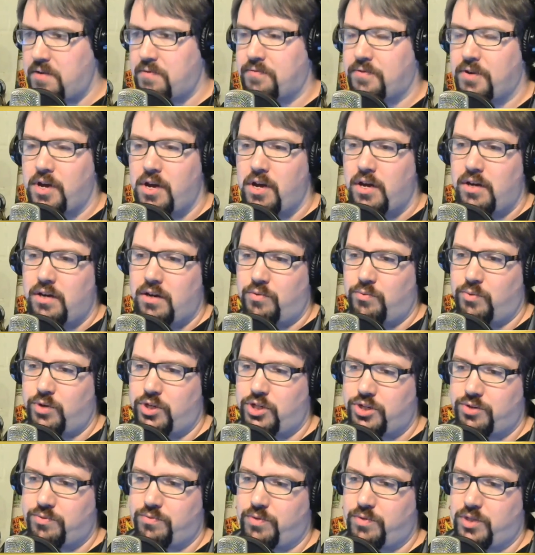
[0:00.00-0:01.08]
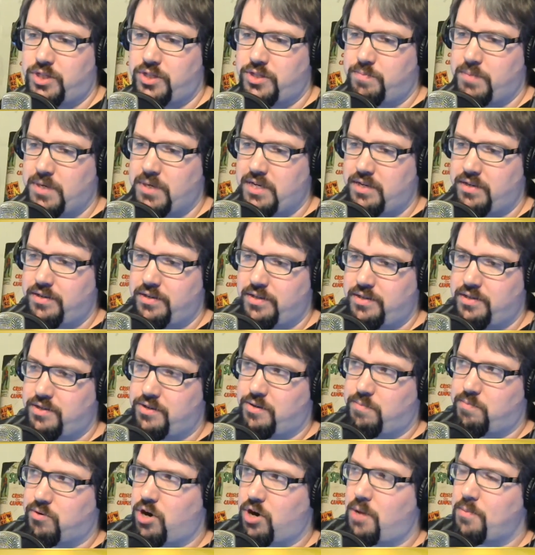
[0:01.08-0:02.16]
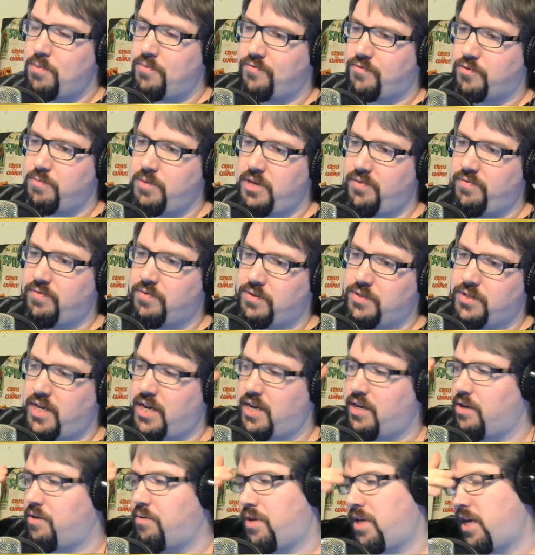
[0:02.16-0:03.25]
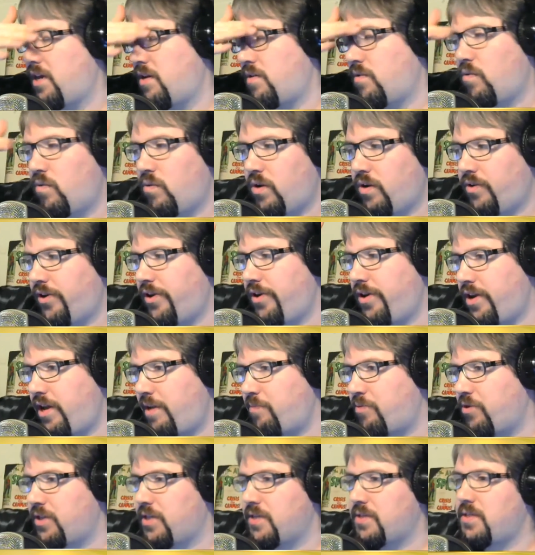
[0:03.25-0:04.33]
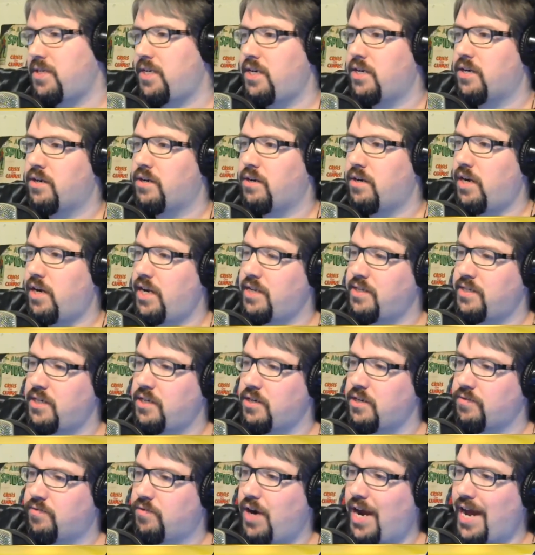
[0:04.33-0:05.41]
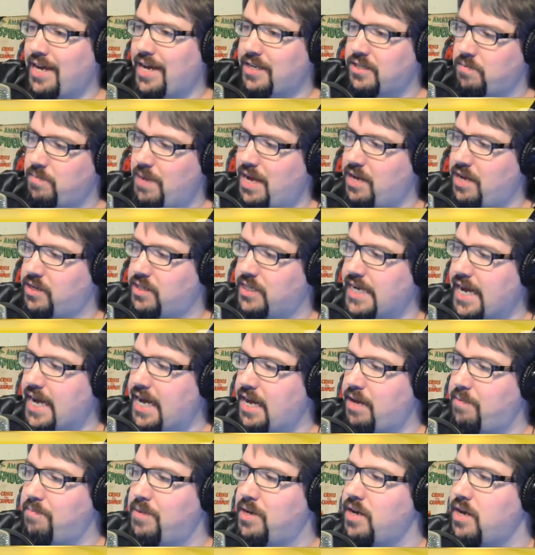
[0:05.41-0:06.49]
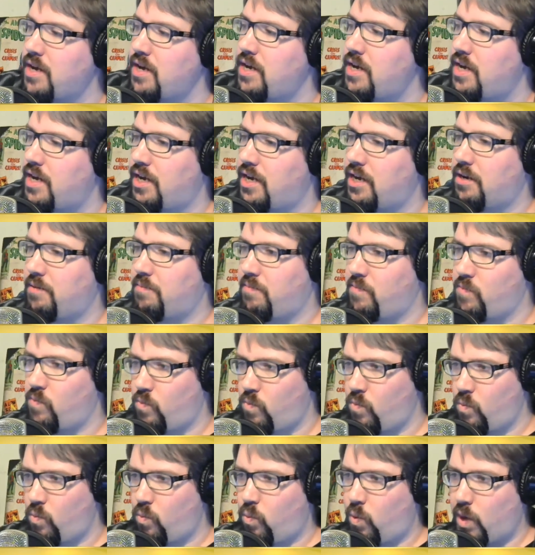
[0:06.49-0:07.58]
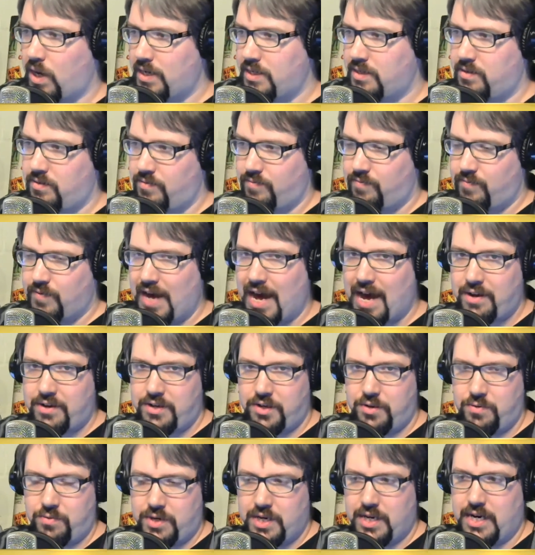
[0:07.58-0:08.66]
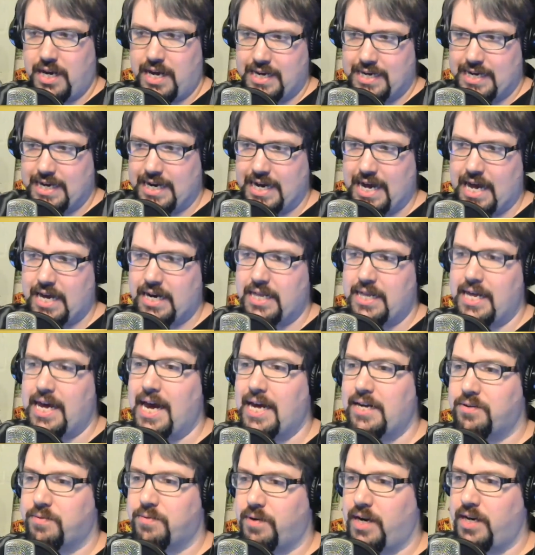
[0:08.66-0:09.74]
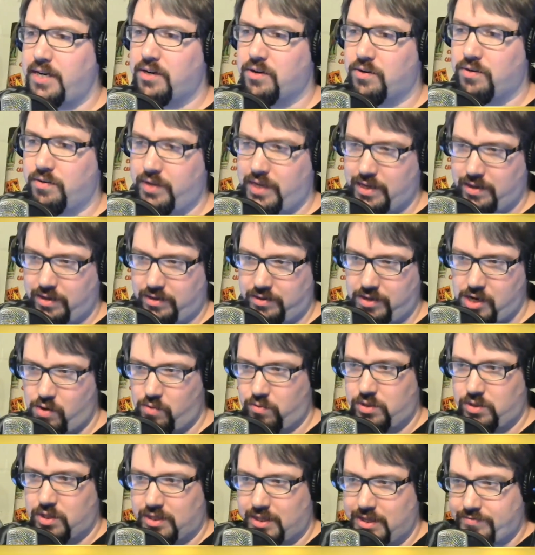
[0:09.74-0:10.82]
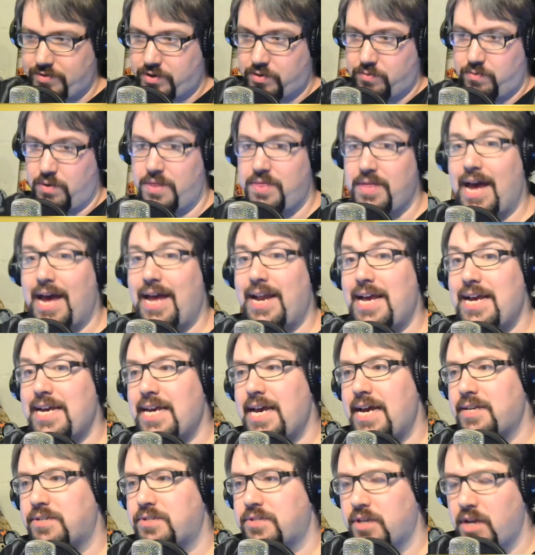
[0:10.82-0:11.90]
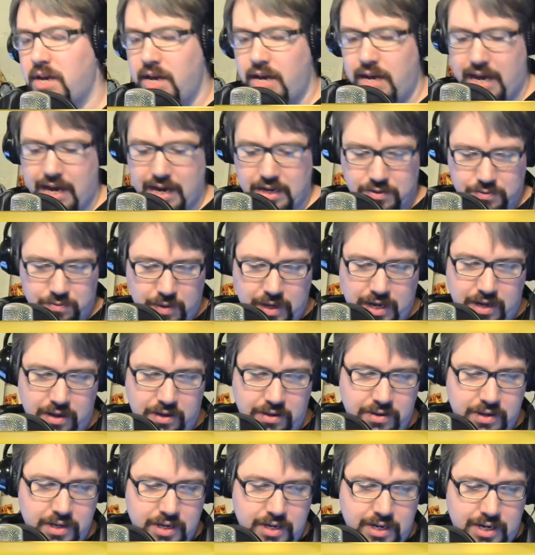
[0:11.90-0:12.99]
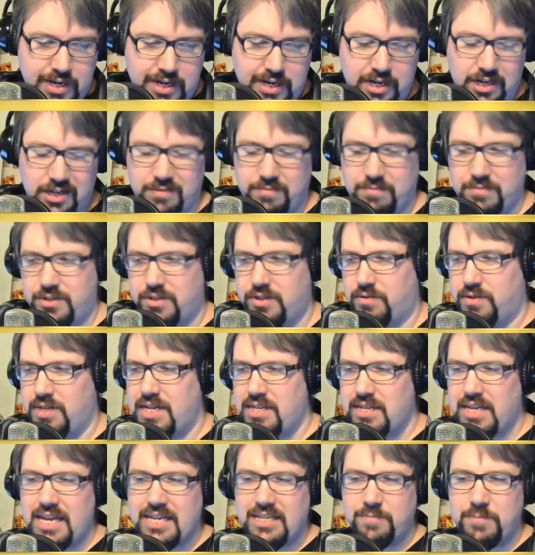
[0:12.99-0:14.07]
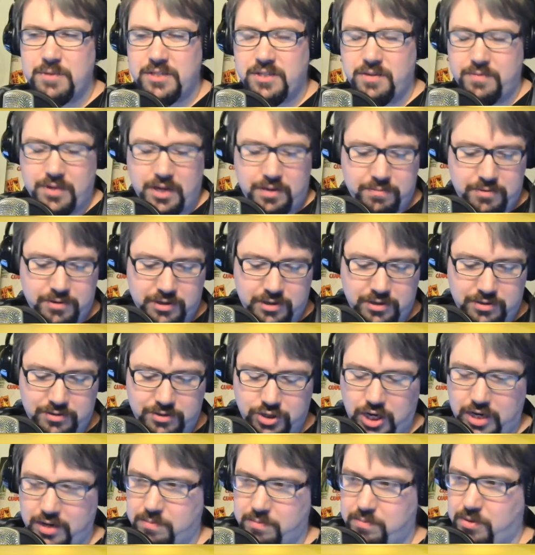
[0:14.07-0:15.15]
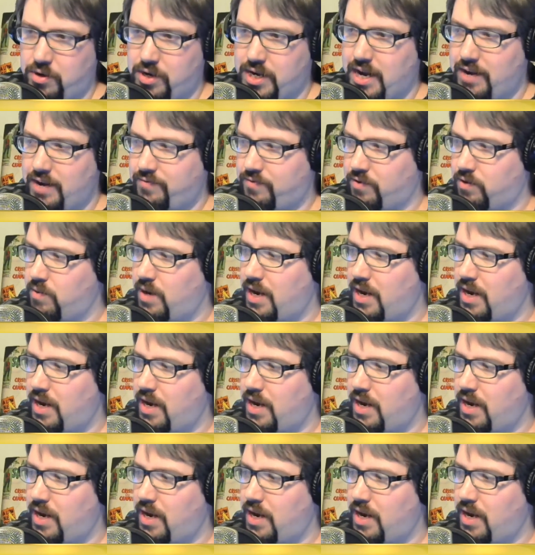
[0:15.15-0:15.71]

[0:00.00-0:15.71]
of, mm-hmm. which which has been a problem for me for saying, okay, I put this here and it's here for X amount of time. Um, what value can I get out of that, right? Or uh, you know, deliver with that, I guess, as well. Um, so and that, that's been something I'm trying to poke at for